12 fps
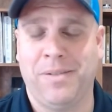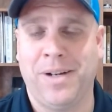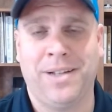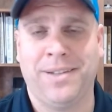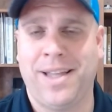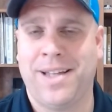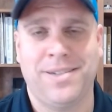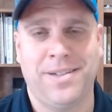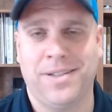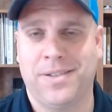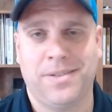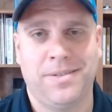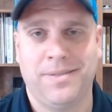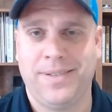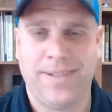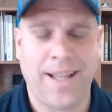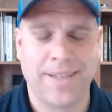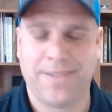Well, that's
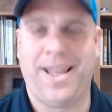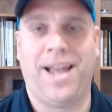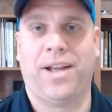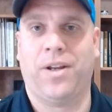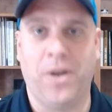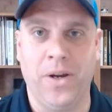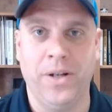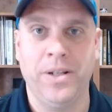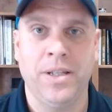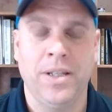not good.